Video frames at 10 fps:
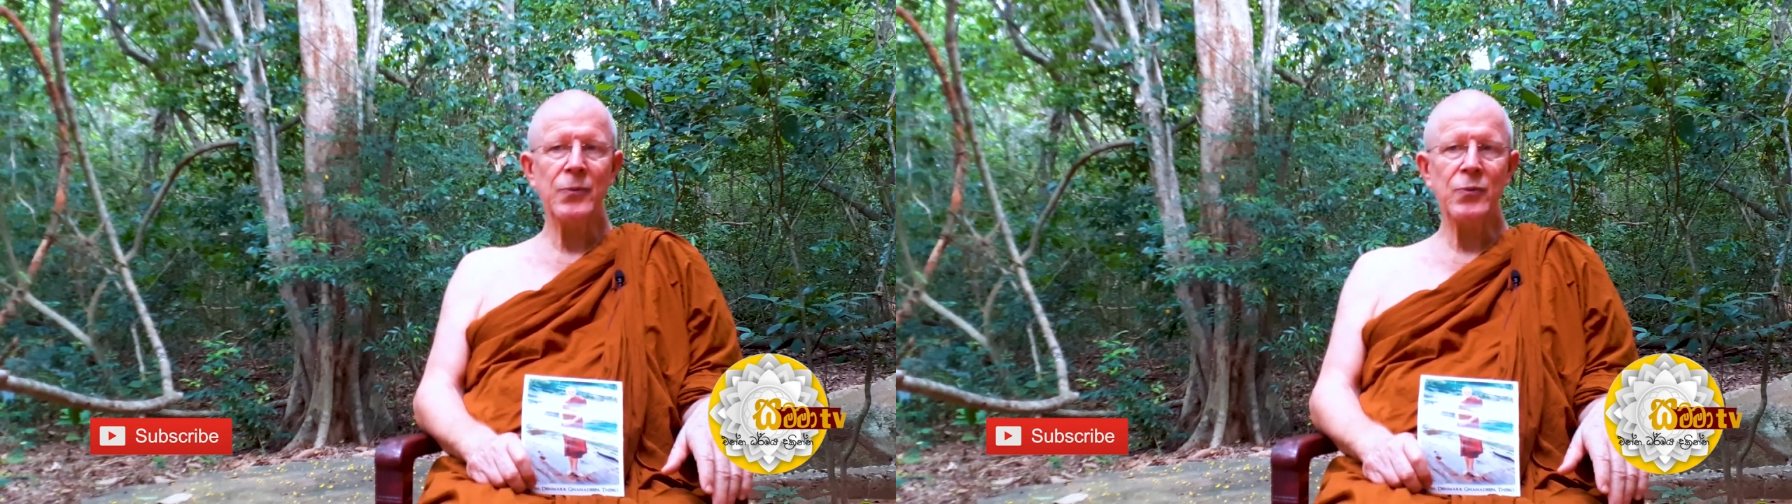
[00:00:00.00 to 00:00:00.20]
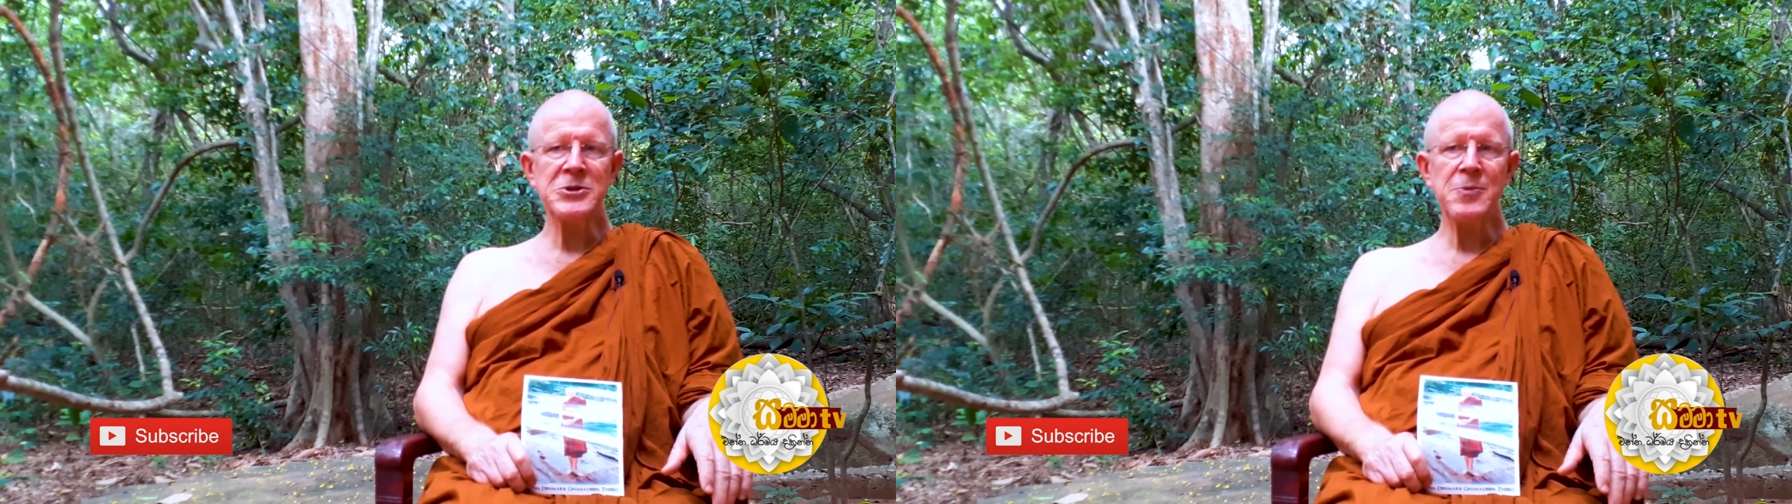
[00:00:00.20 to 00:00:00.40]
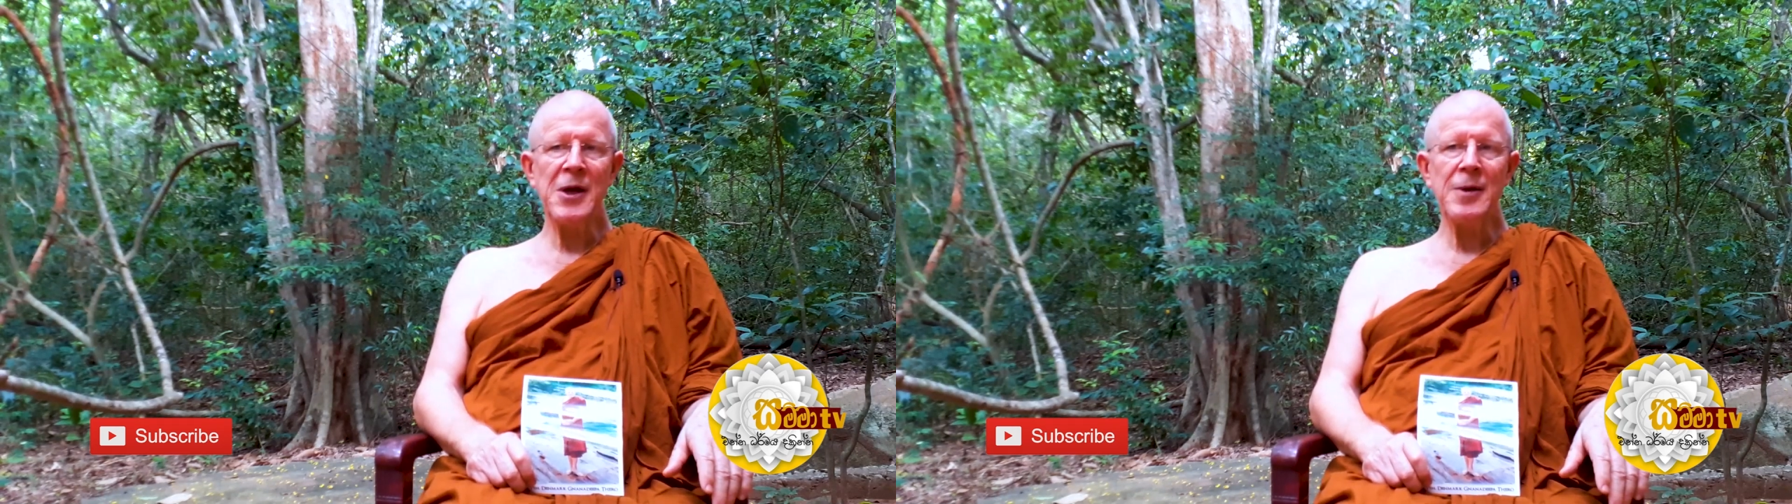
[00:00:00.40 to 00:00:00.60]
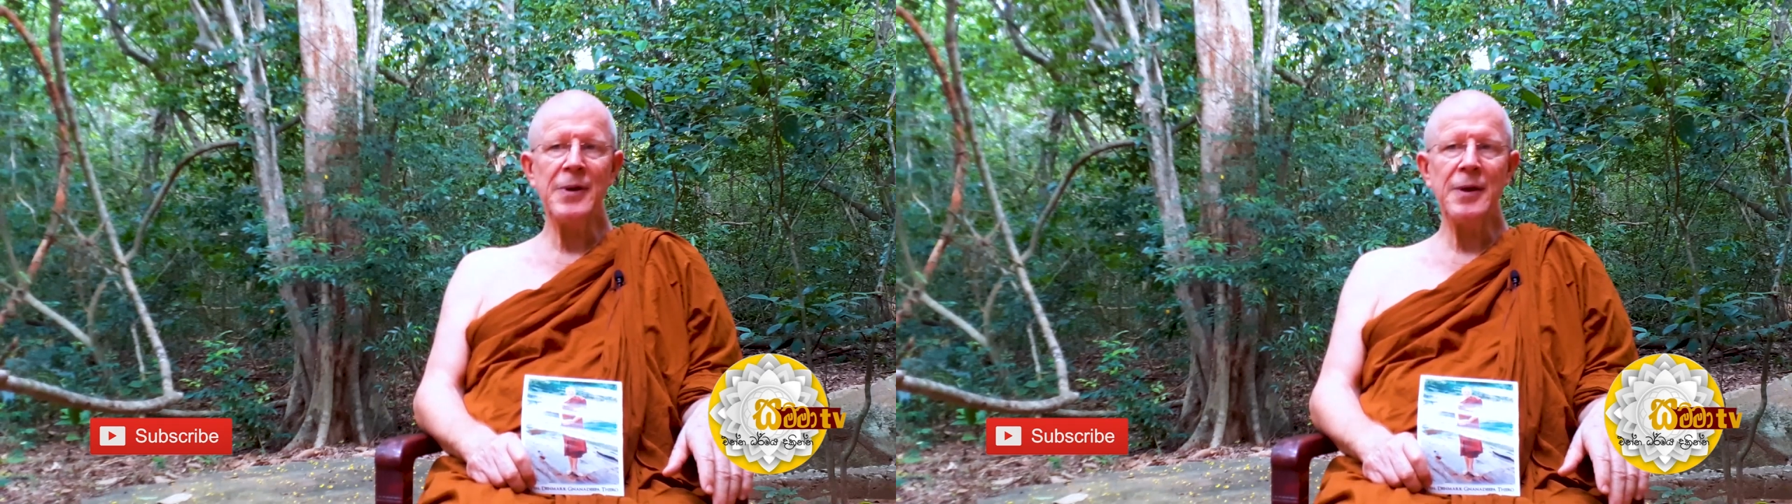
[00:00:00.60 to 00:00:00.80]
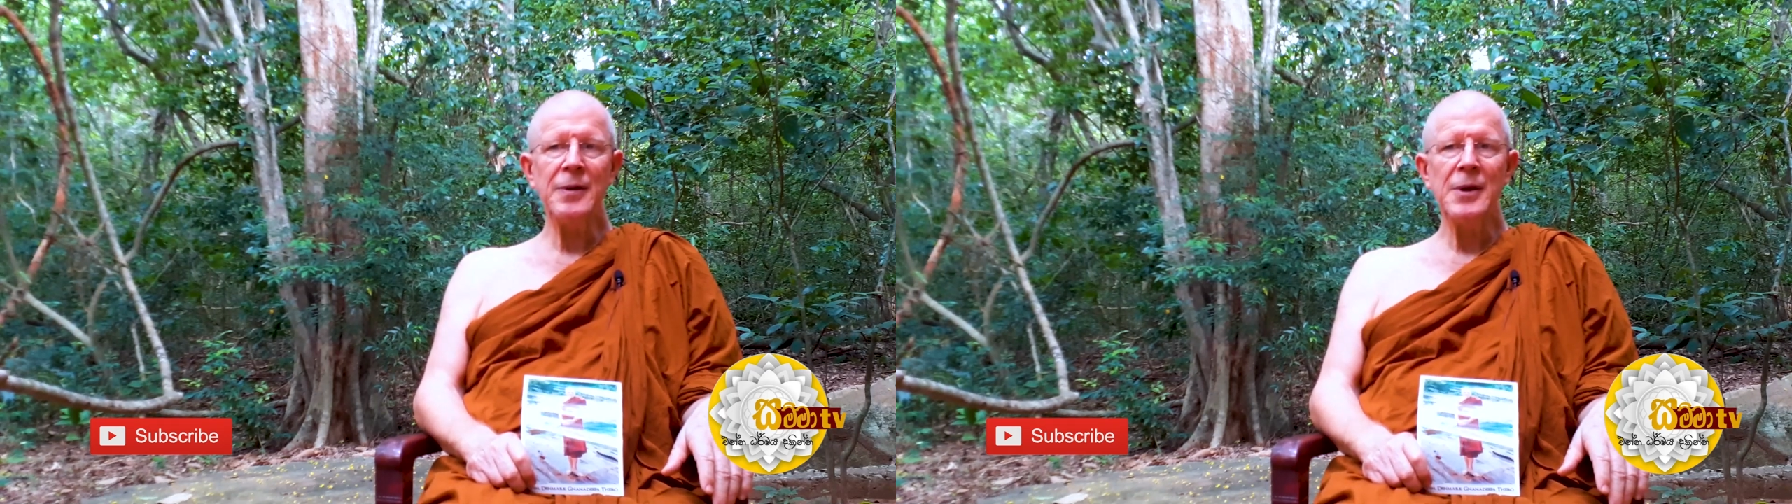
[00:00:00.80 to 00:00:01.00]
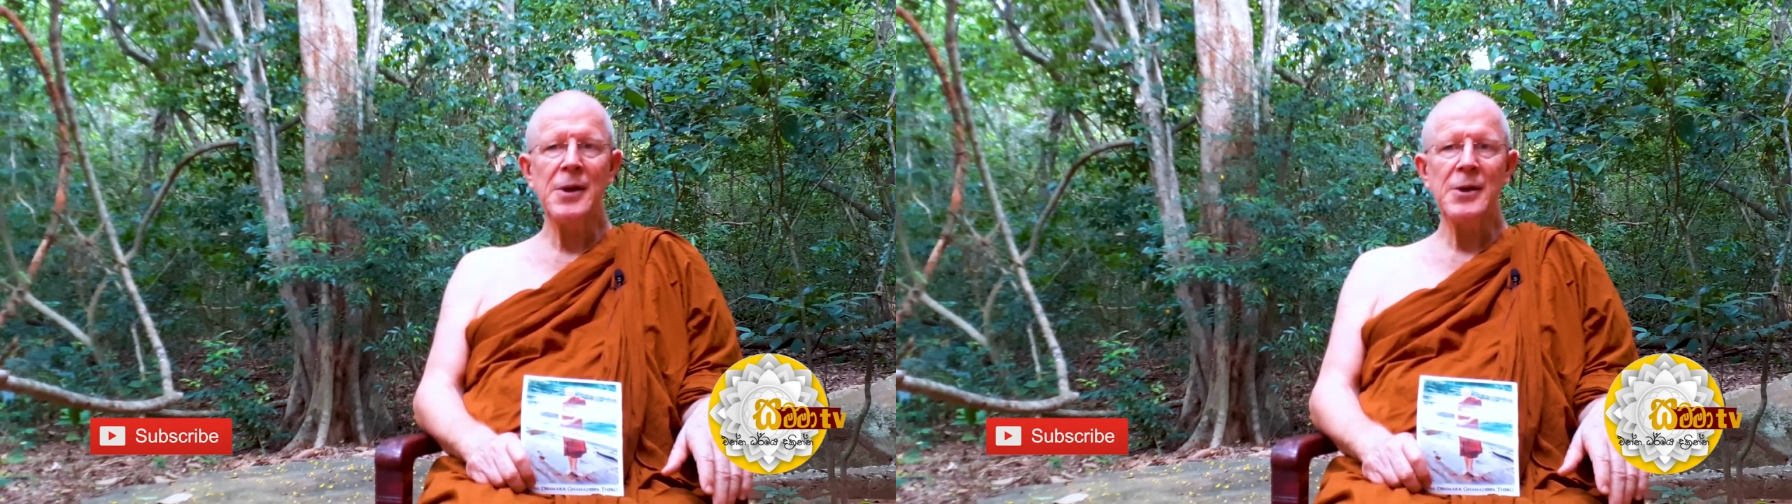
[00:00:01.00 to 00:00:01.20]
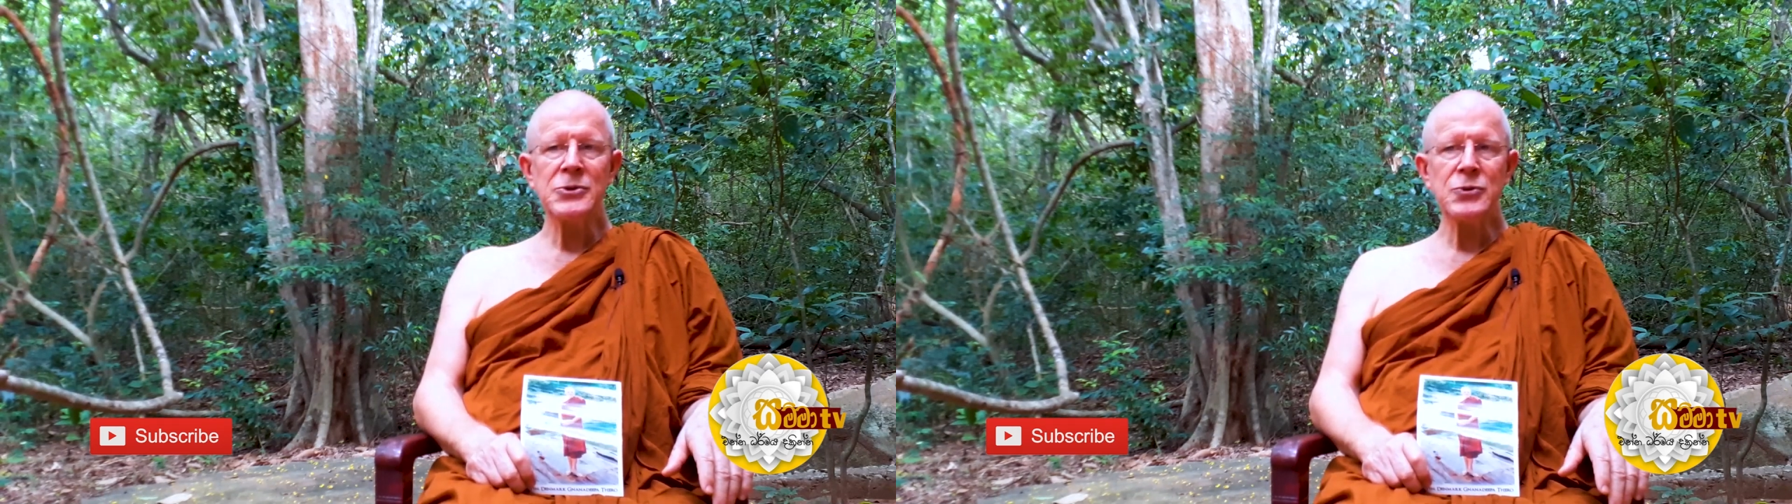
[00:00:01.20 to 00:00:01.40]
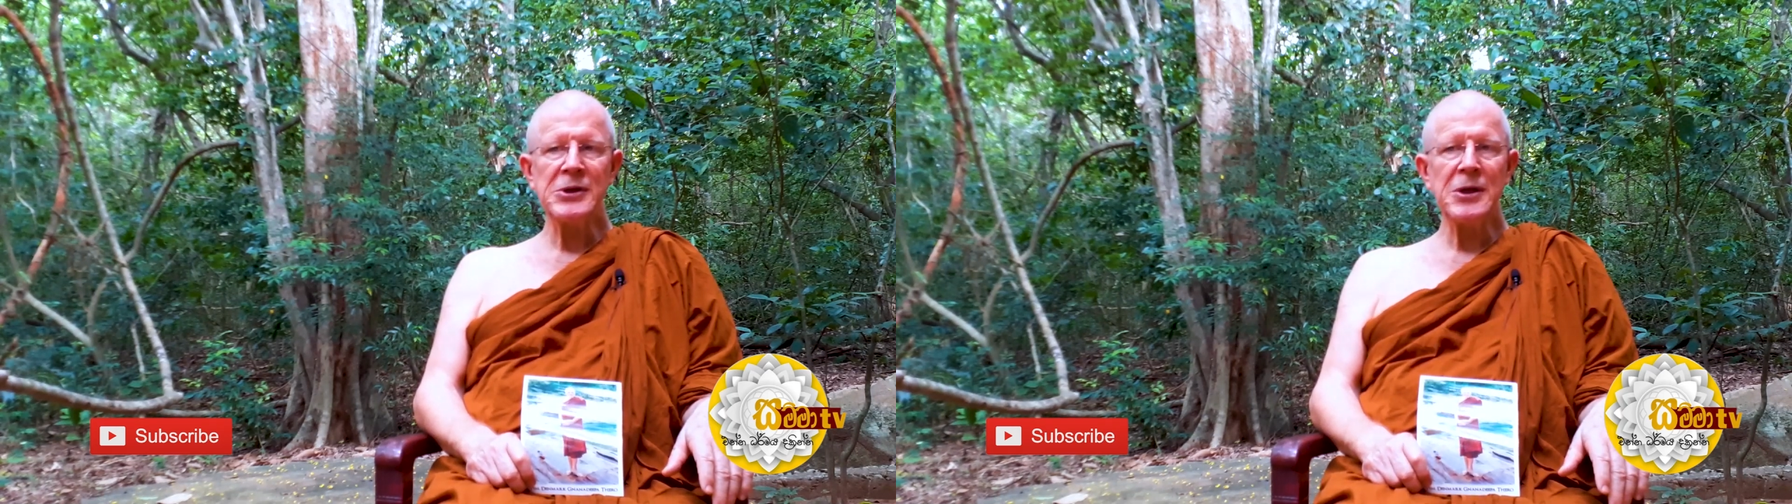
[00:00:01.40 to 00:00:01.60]
which may be
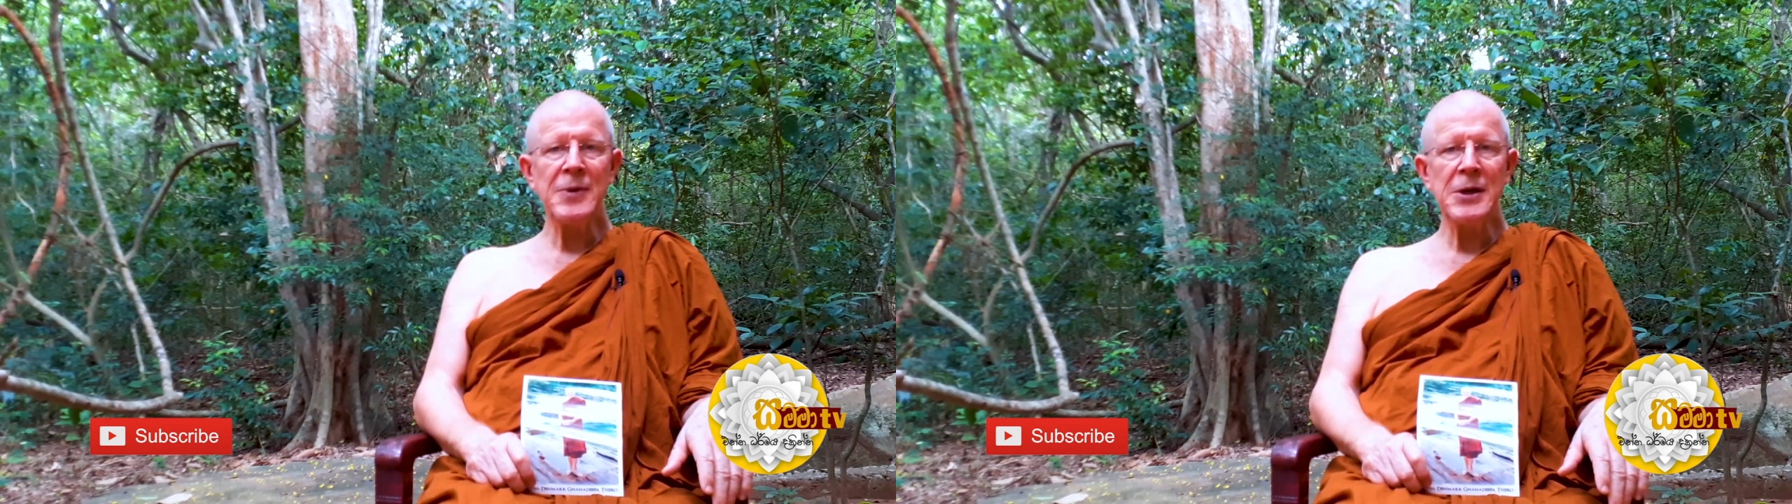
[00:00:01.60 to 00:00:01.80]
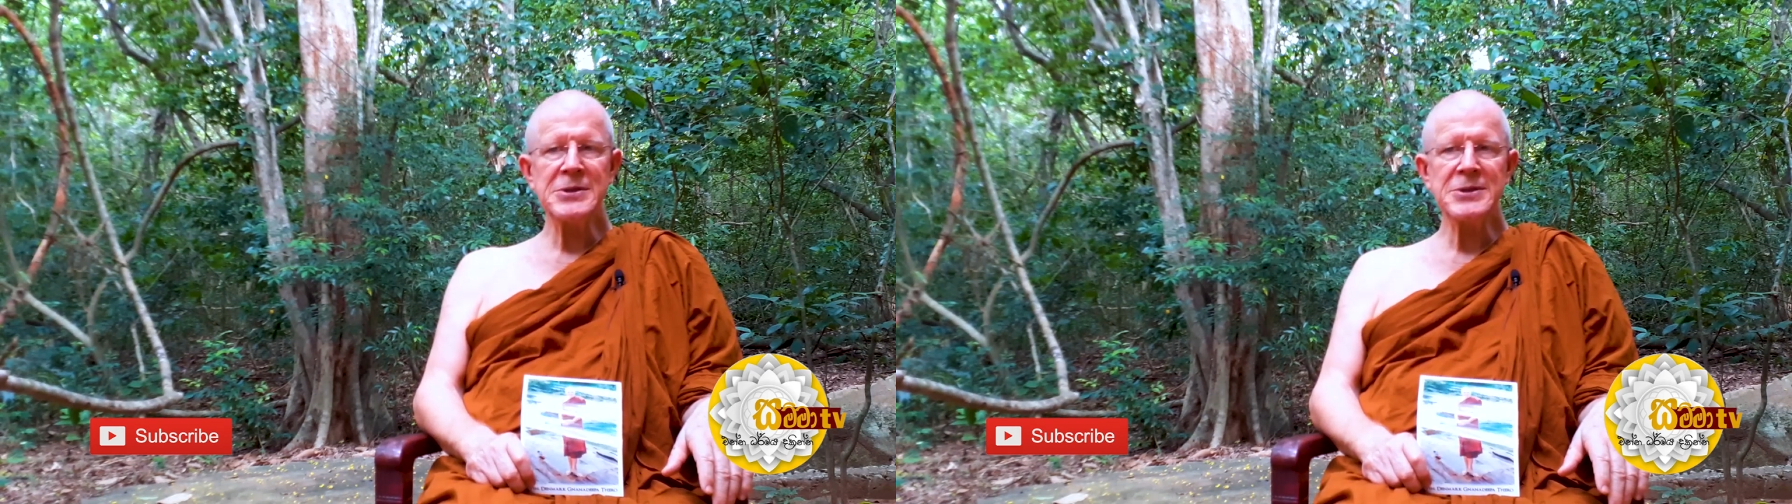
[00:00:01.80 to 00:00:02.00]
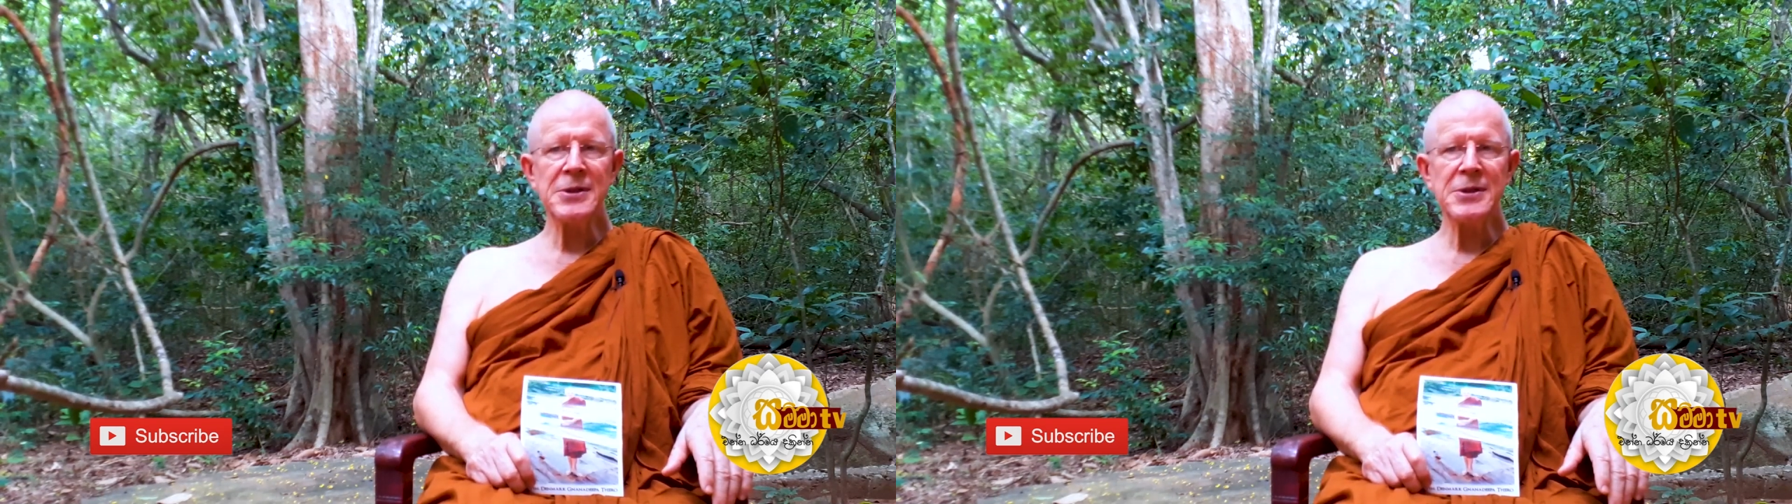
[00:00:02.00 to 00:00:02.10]
20 minutes